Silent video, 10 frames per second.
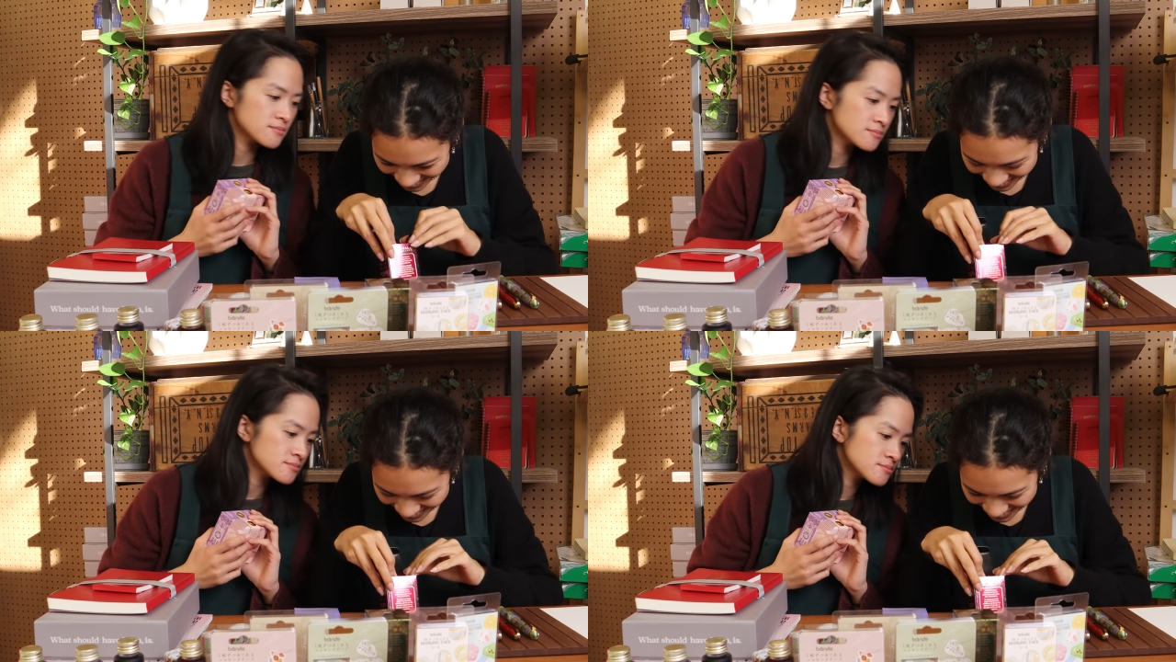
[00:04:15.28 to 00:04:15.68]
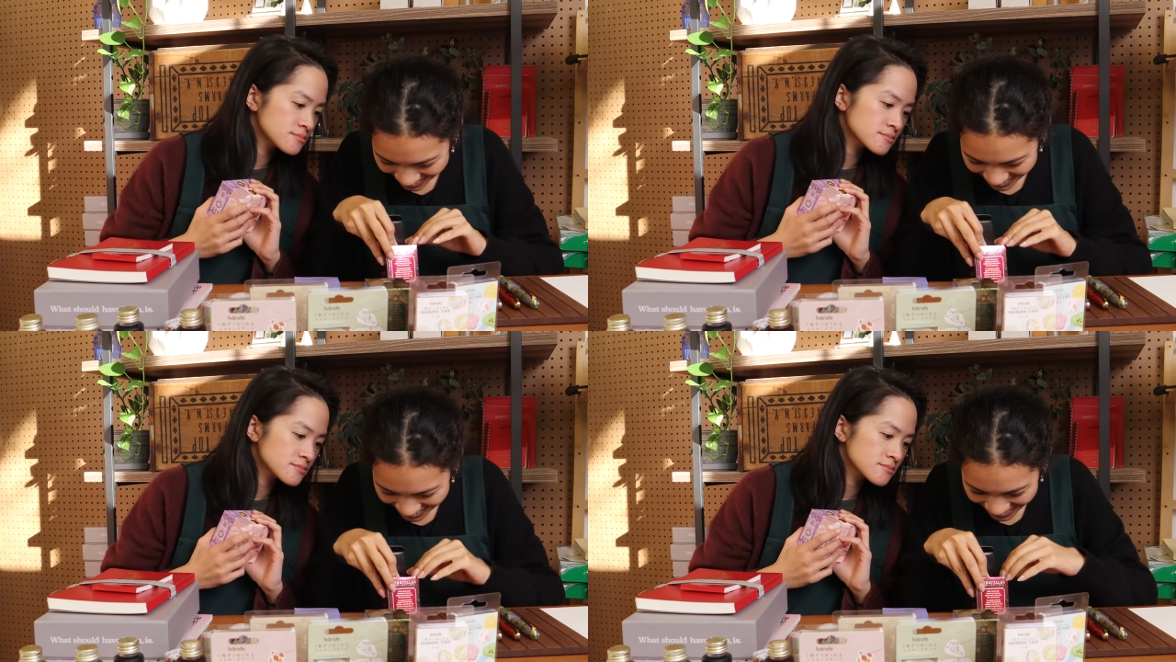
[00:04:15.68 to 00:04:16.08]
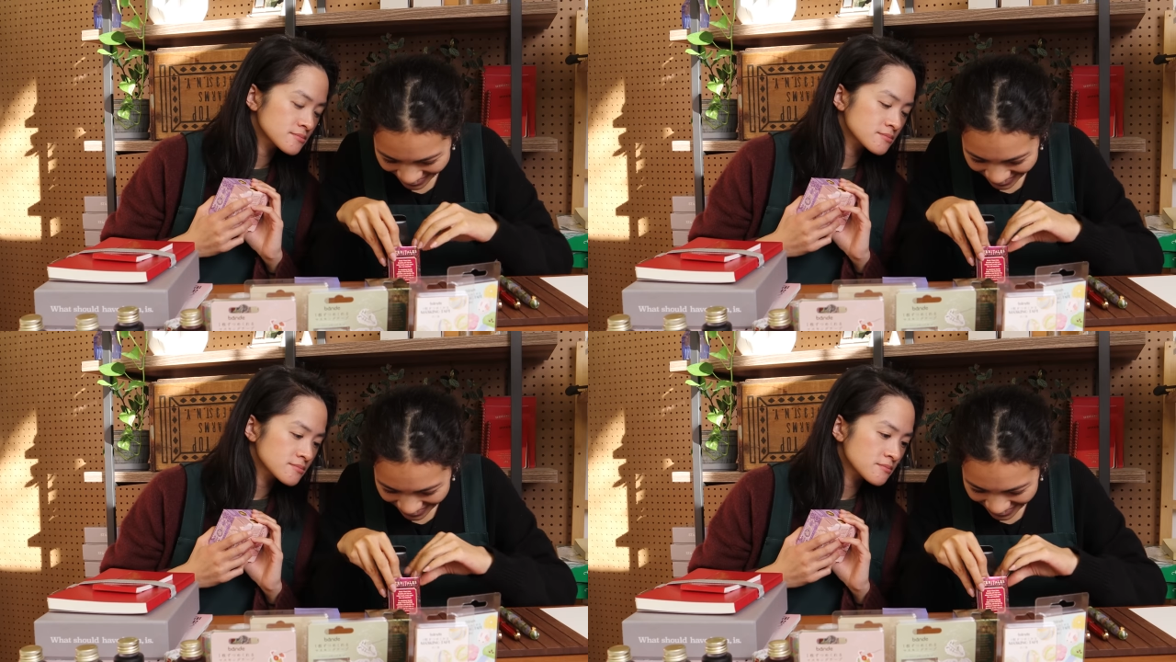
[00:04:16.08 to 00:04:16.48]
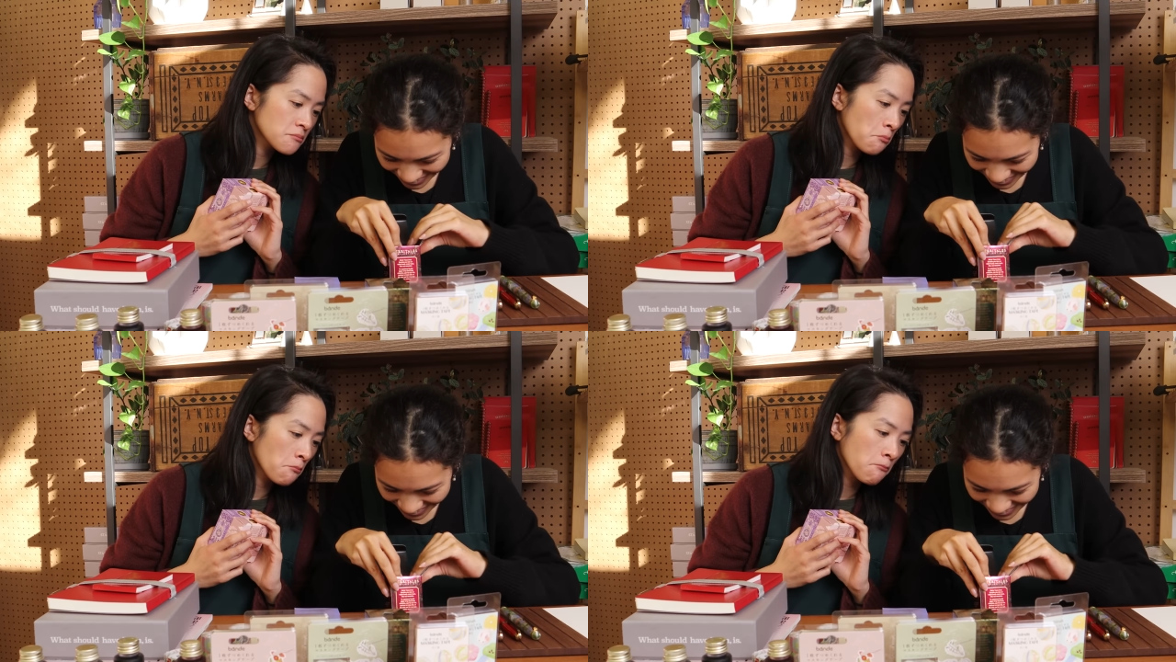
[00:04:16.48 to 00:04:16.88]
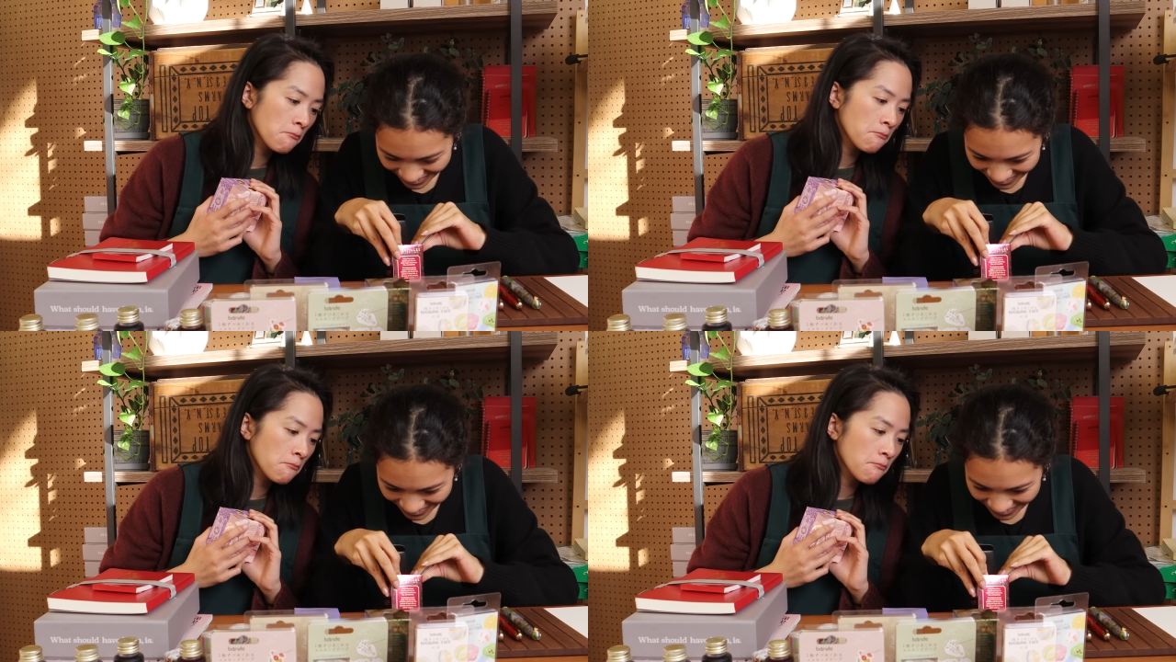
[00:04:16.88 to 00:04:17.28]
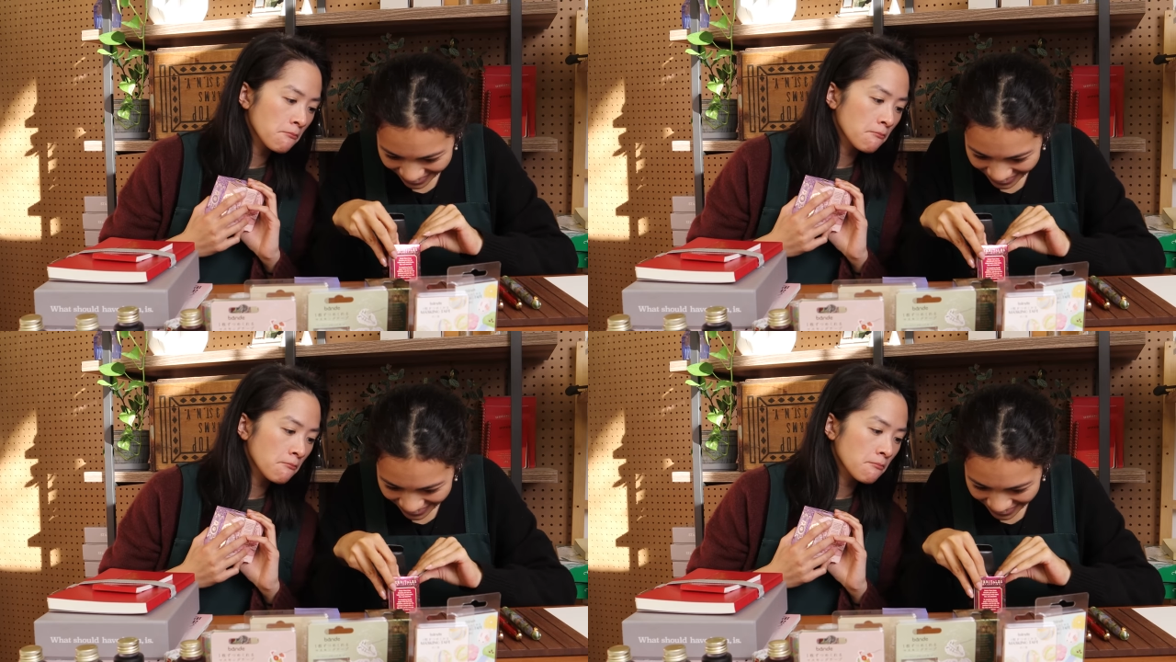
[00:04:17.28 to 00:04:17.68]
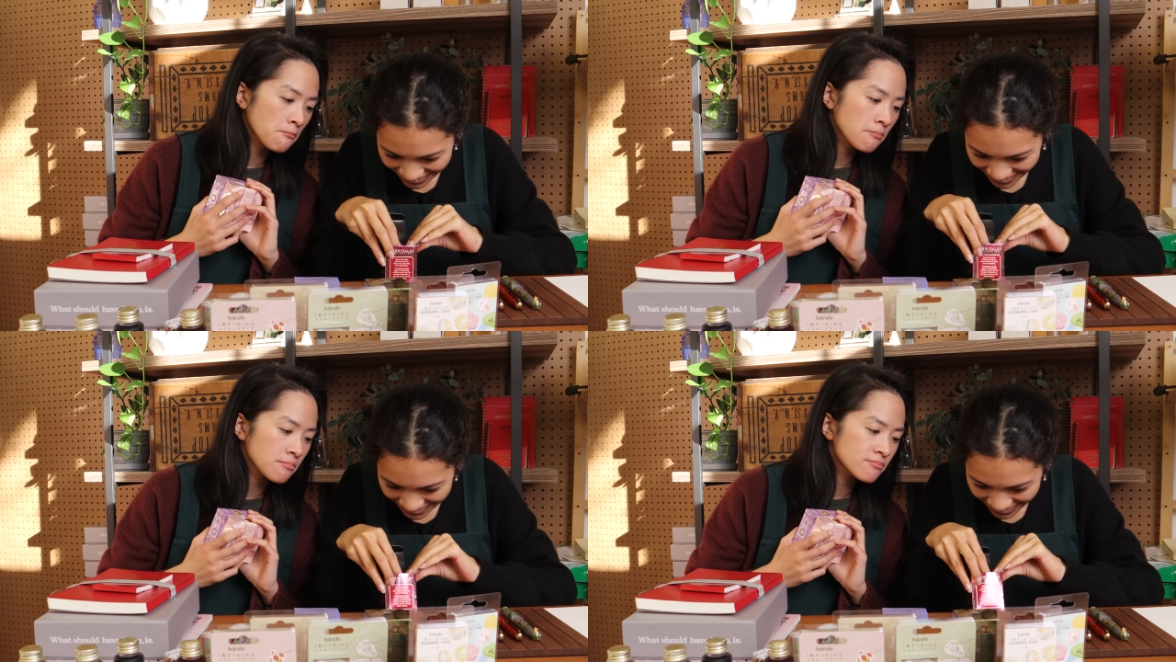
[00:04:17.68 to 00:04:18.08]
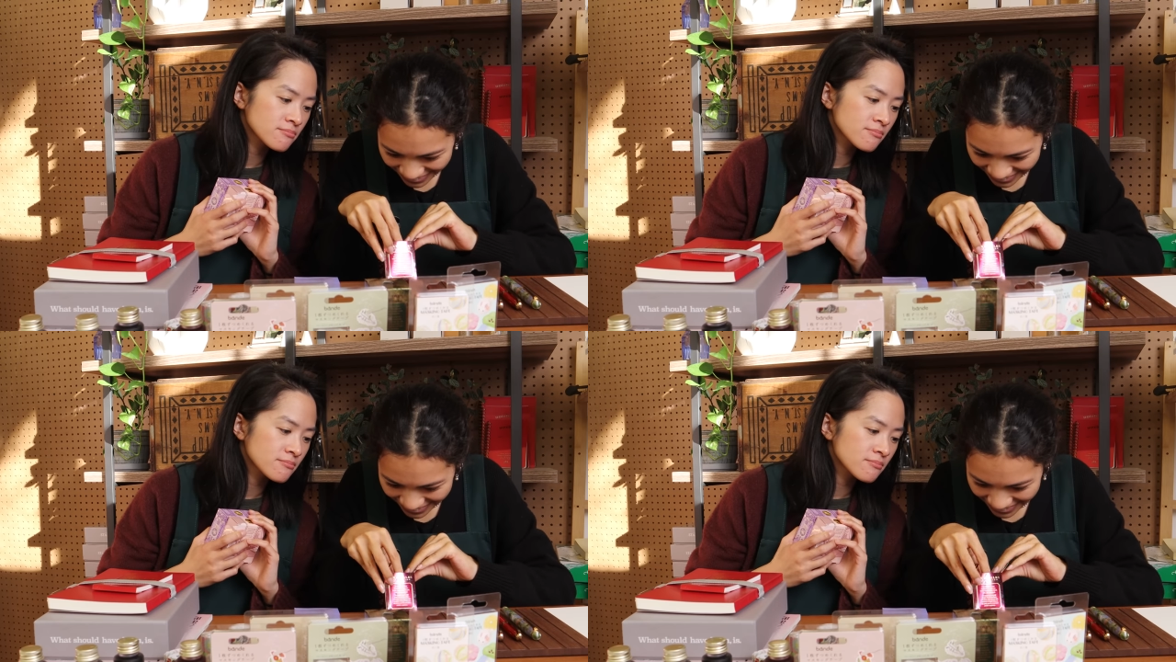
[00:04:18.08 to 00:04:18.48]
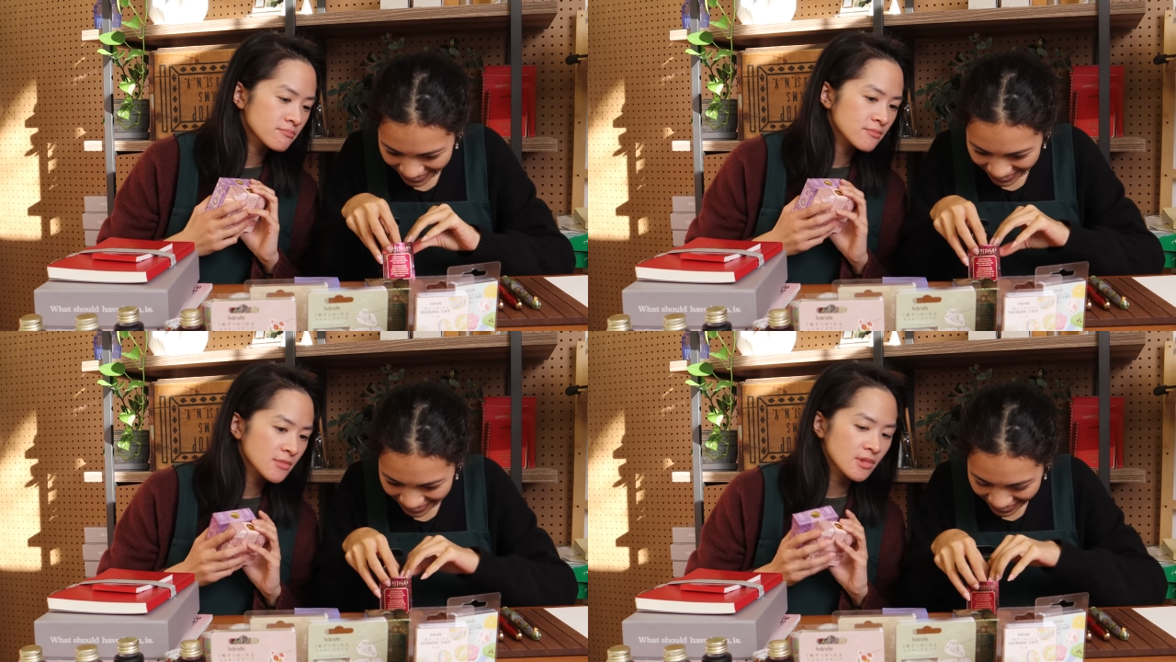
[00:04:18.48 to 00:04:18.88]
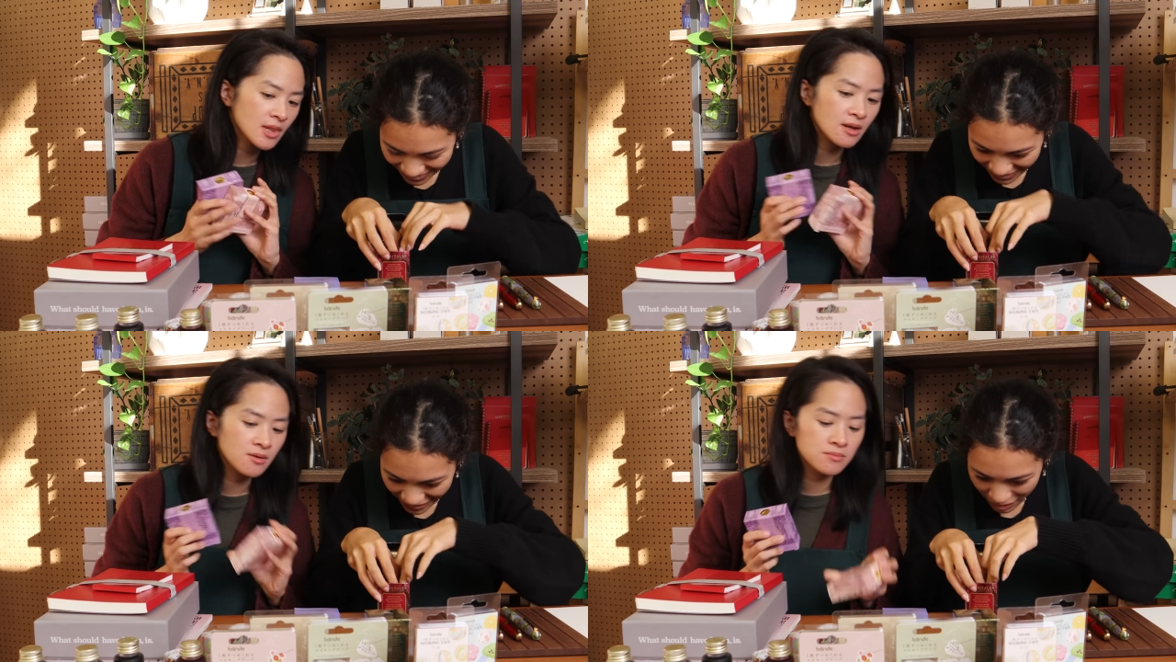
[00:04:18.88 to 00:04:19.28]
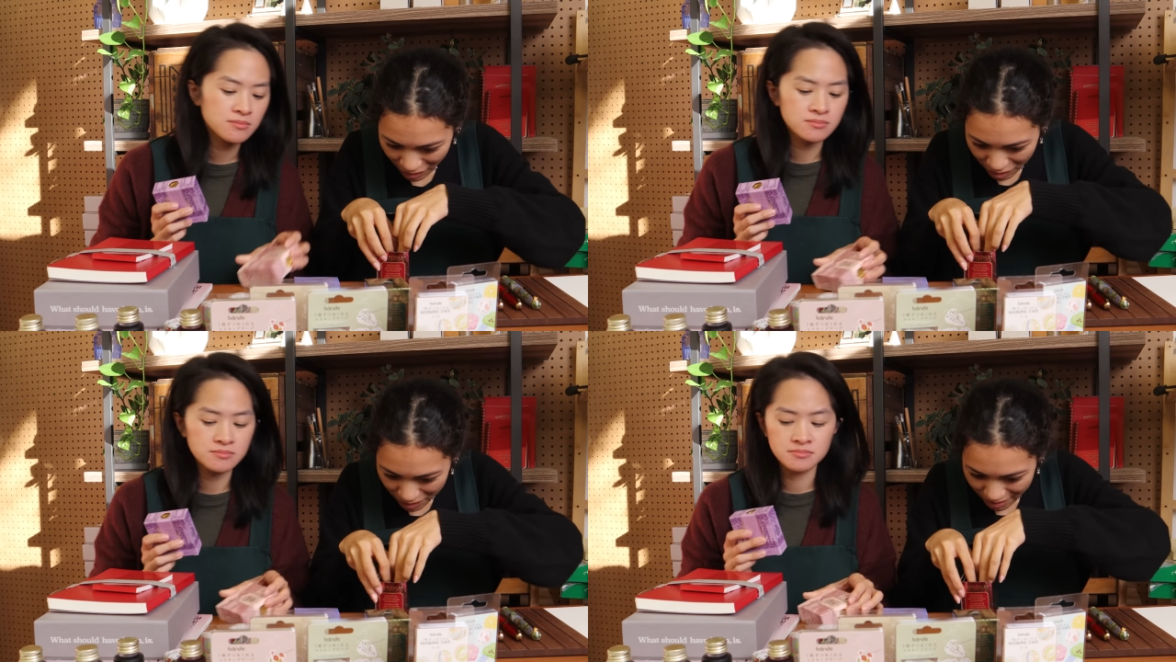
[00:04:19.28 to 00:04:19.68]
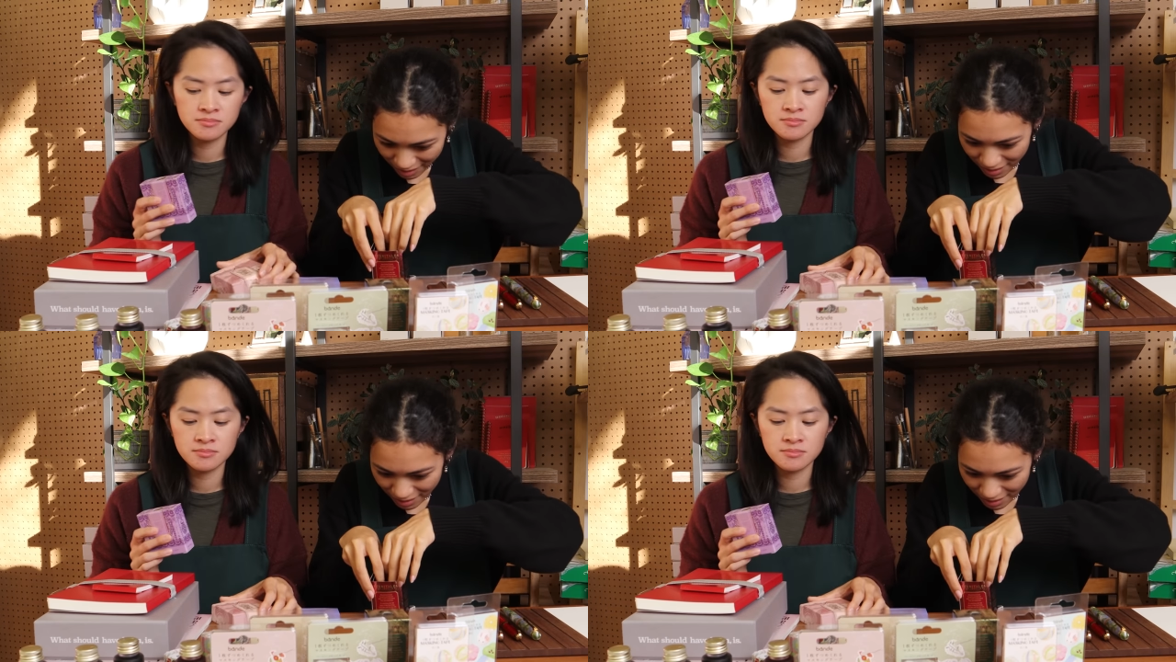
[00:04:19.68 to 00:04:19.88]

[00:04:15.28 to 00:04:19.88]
(no one is talking)